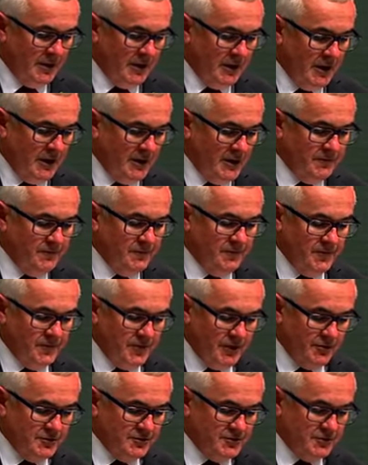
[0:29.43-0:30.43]
And even for
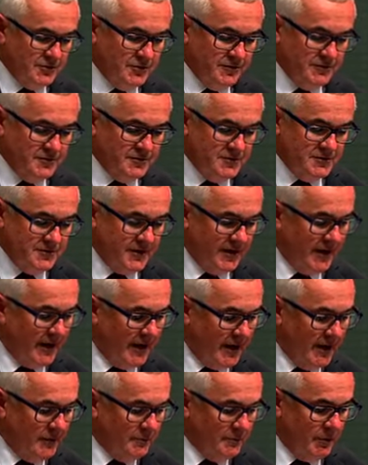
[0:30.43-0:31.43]
those services that
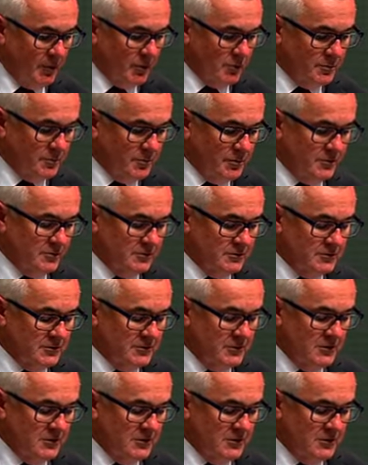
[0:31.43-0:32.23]
are bulk billed,